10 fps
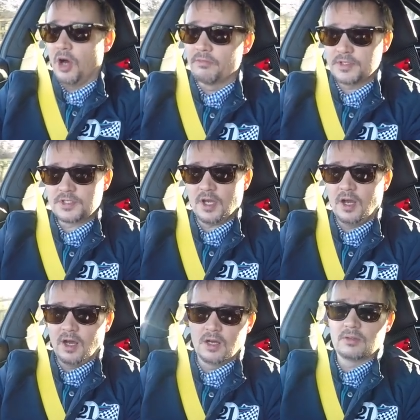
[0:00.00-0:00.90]
on this
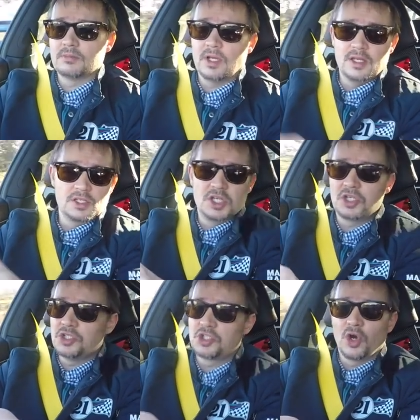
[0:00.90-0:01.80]
car and you
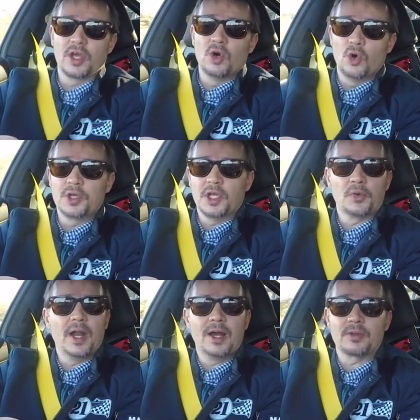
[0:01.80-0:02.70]
can enjoy it all year
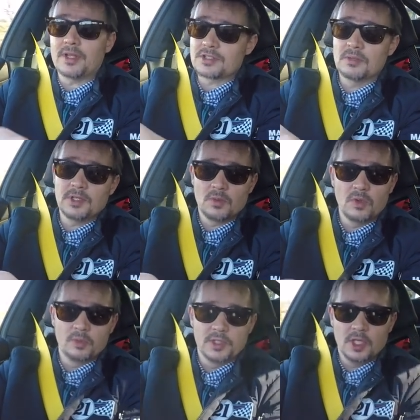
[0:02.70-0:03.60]
round, and that's something
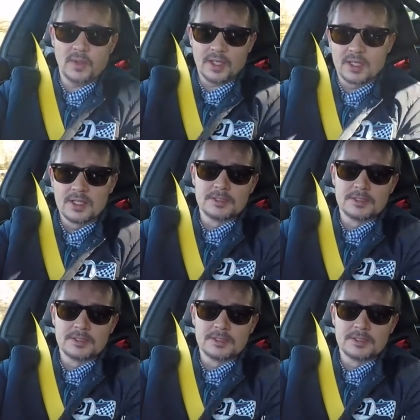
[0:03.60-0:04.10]
we'll be doing.